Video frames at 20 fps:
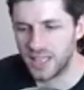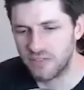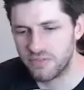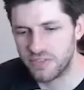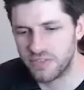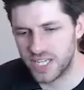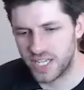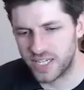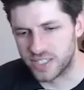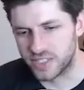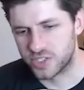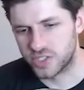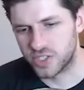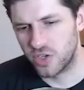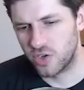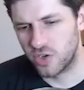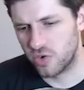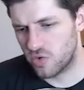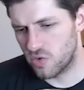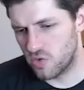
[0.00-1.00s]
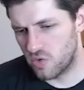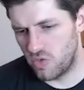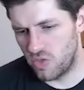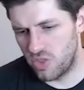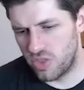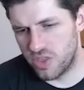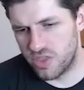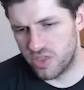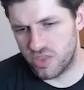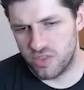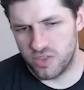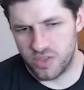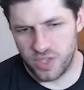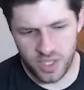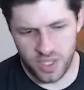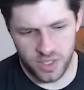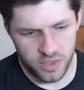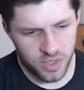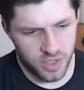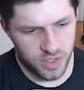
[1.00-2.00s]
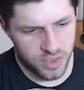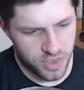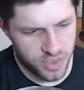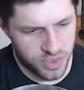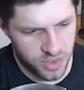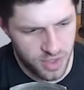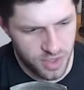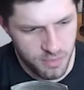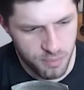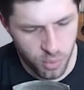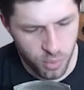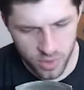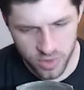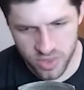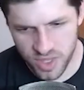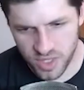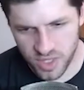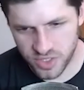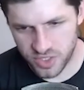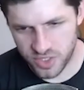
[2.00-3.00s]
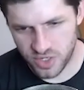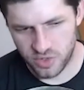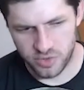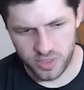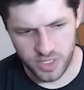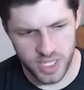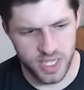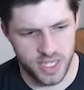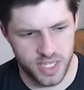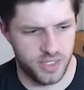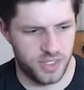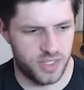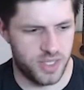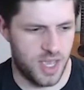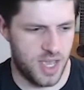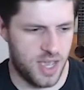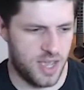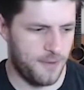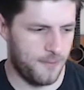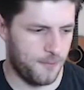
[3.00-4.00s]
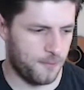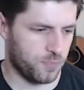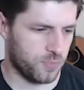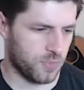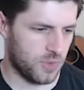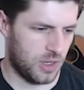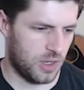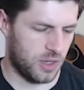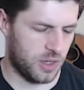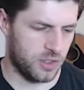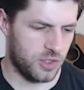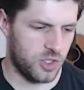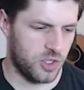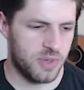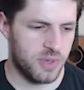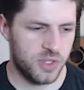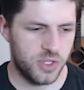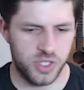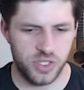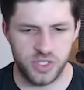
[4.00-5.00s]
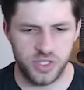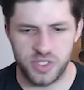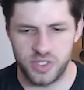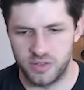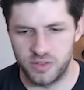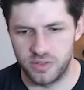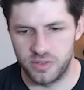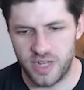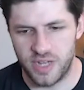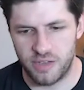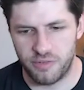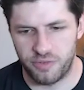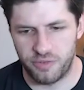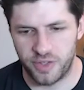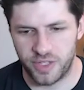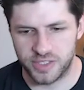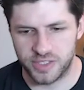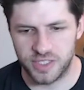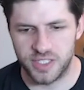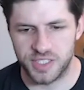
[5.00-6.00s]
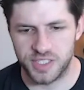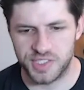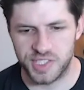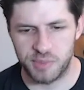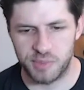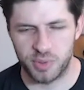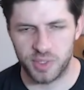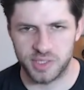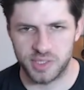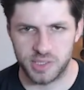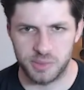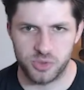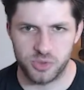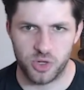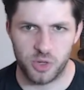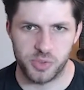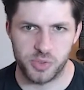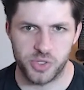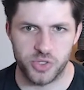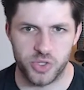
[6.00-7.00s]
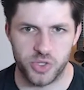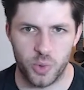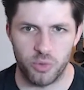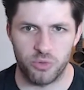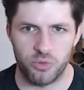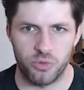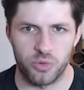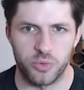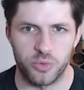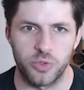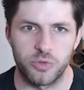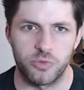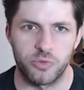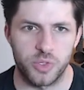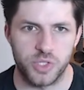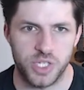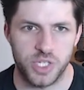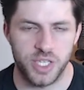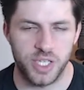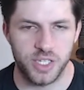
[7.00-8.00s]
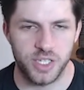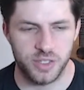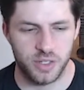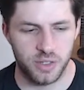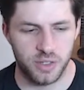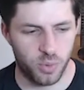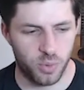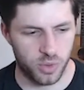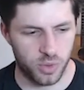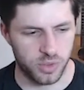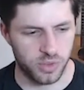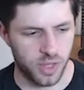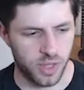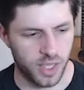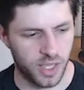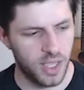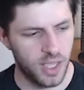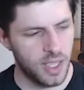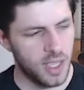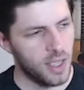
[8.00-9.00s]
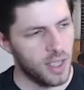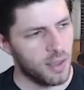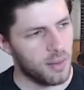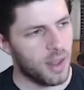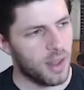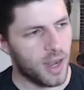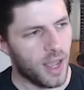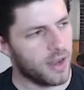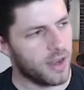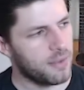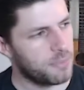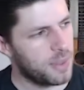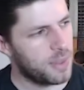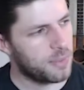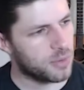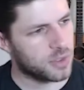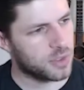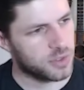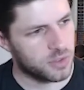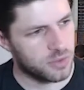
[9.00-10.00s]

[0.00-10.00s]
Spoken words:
data. So the important thing to note is that you mentioned Netflix and Disney Plus subscriptions going through the roof, which I think is an important thing. And people are